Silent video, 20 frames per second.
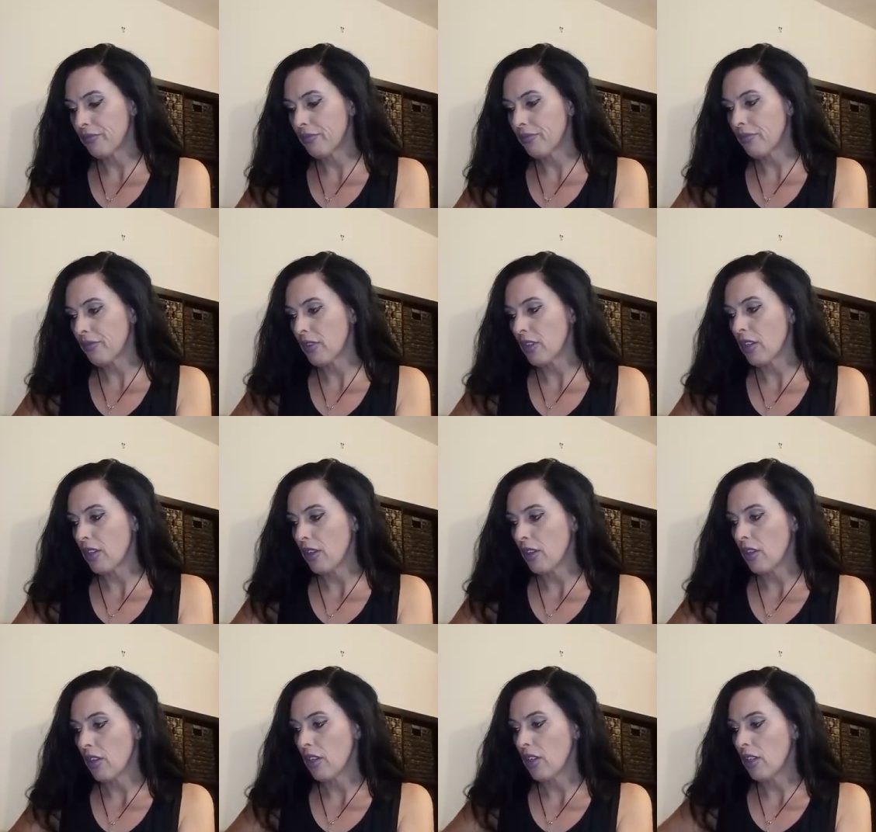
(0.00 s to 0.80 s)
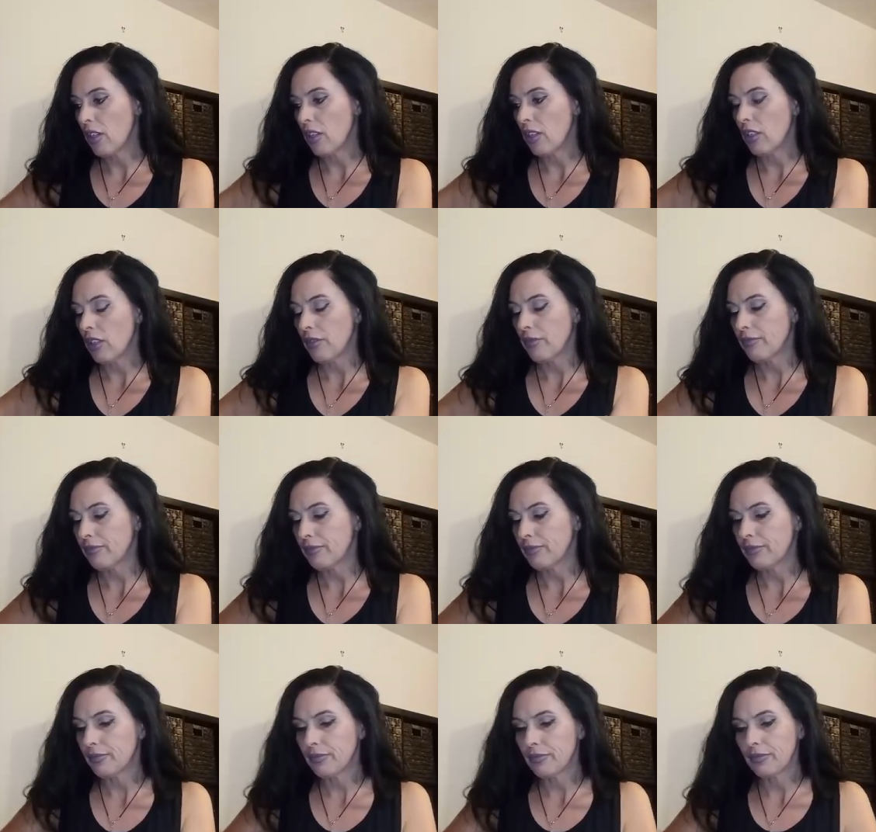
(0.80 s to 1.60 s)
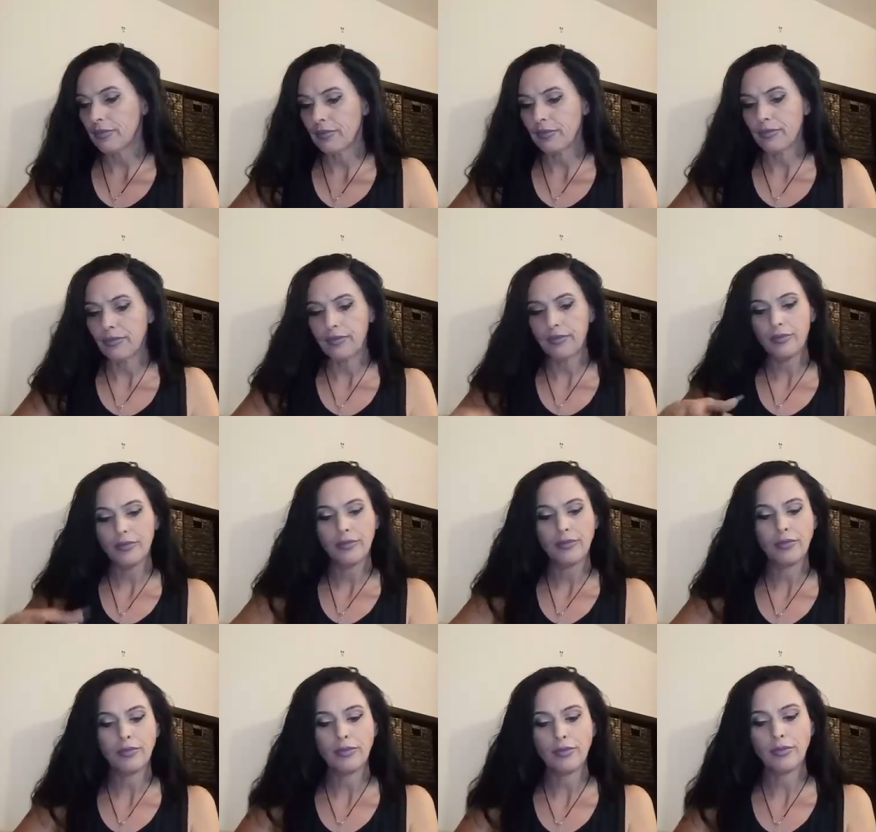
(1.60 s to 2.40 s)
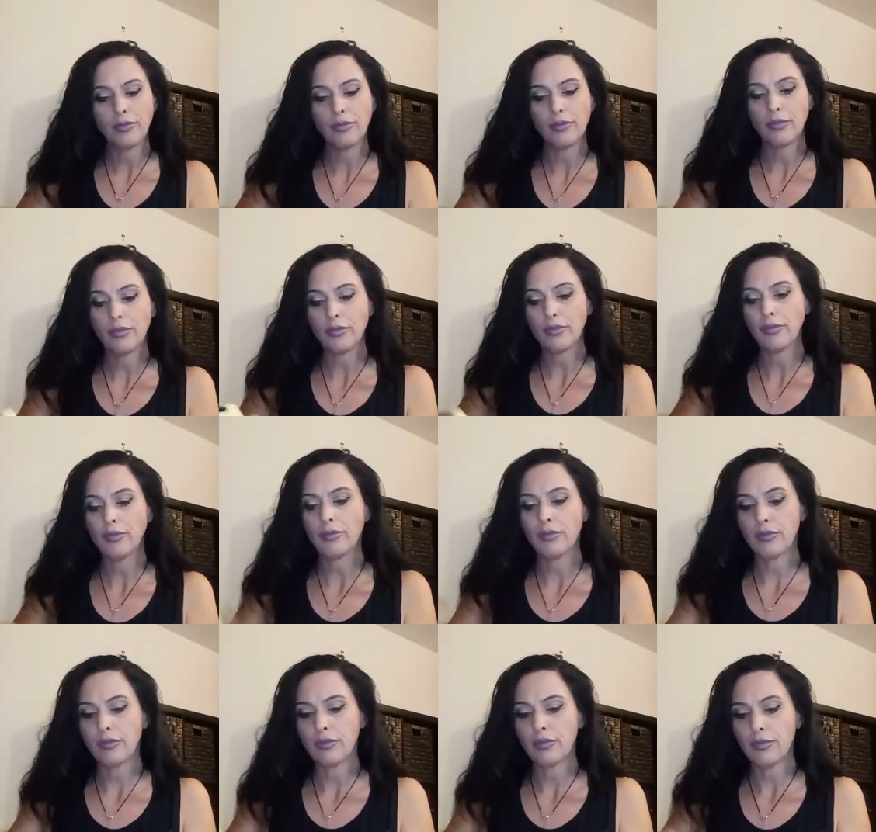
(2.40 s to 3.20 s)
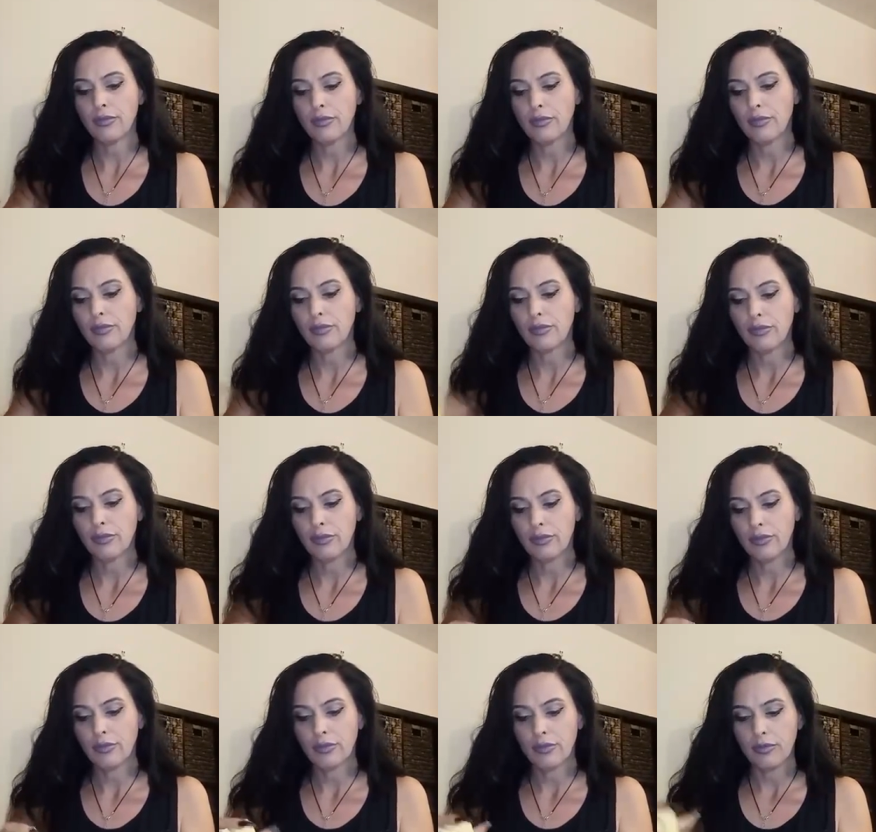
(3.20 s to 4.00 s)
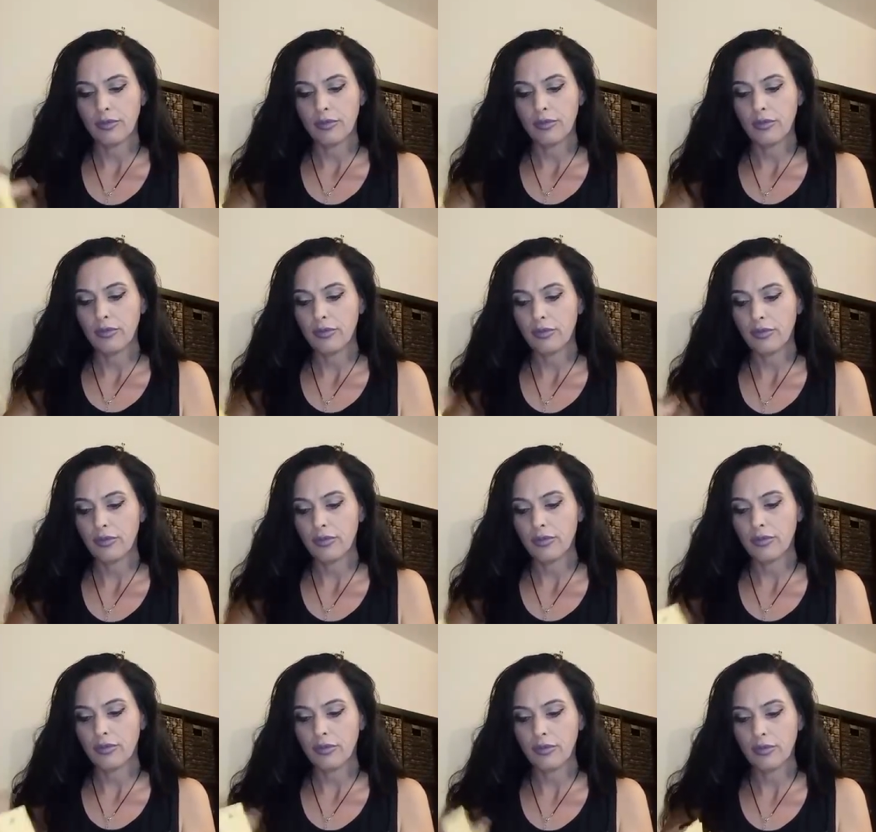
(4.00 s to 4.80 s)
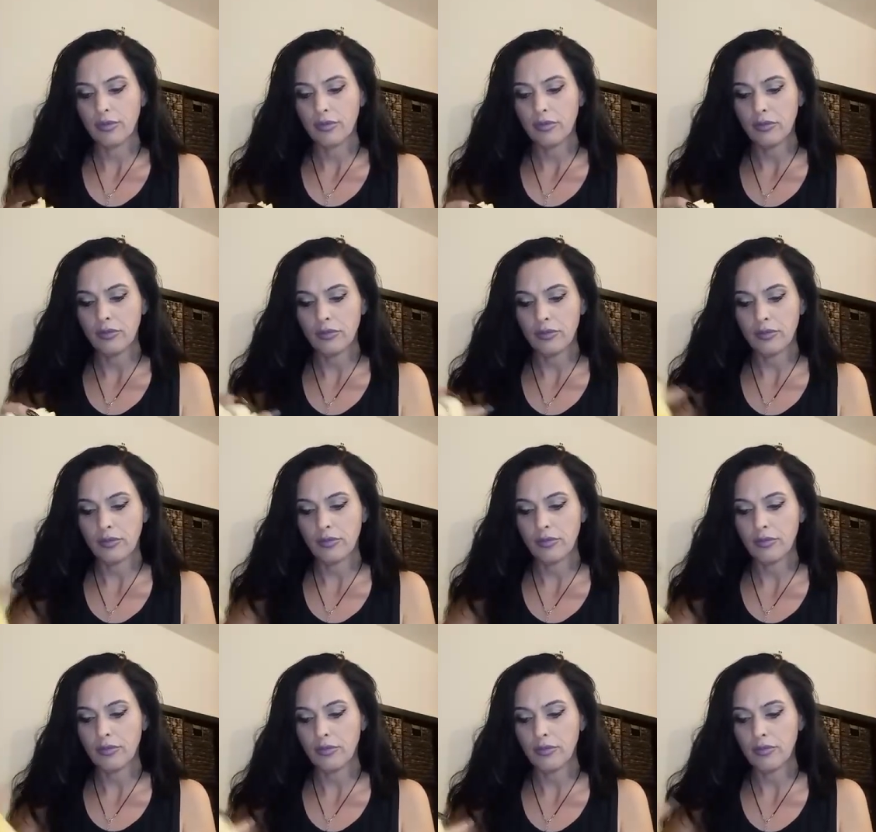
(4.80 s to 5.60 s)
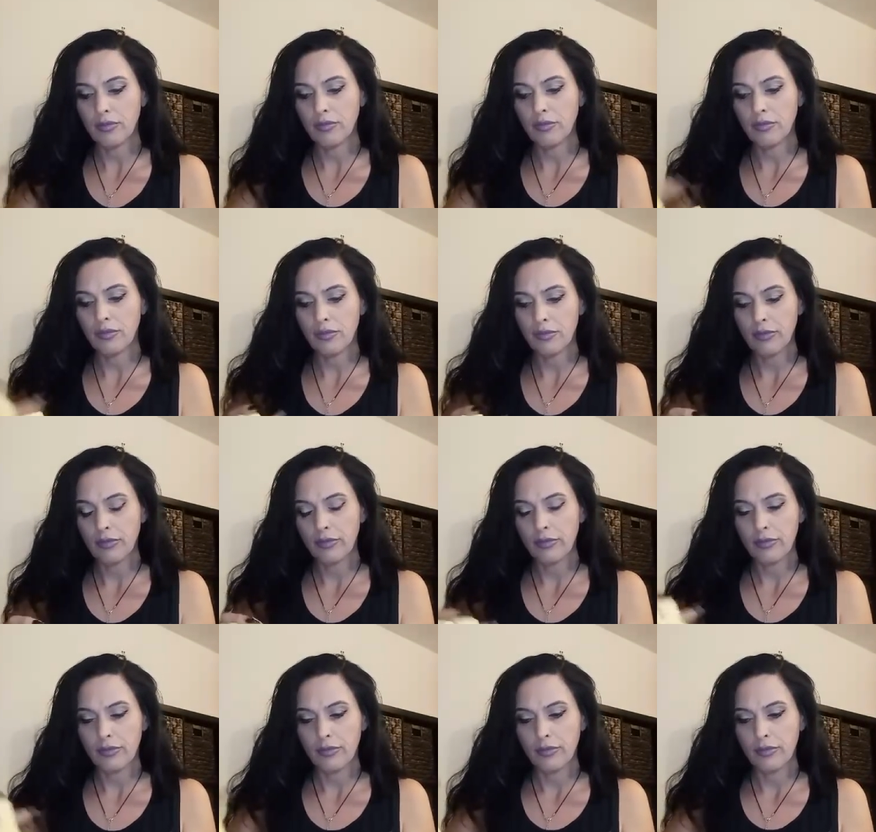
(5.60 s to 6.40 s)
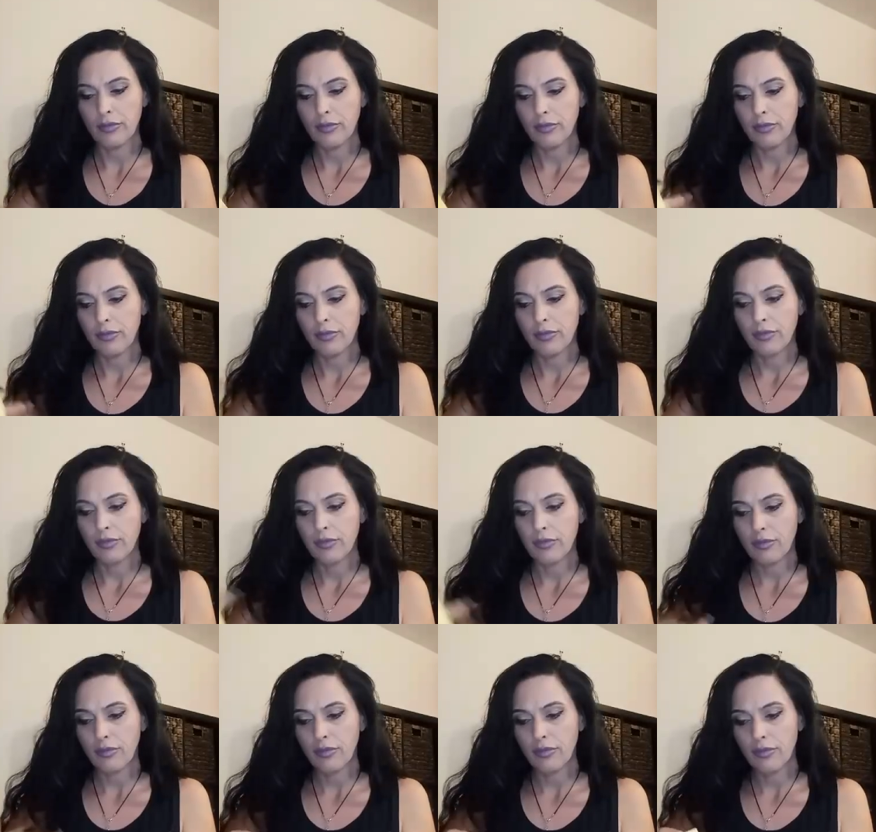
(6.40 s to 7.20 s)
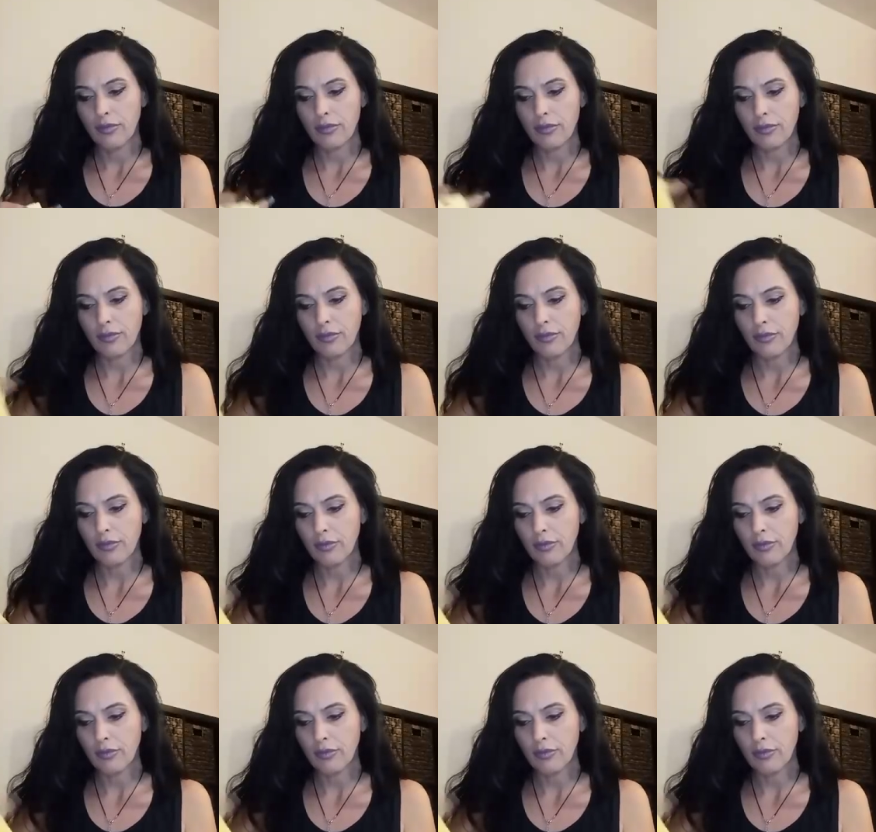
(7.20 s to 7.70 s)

Nobody speaks.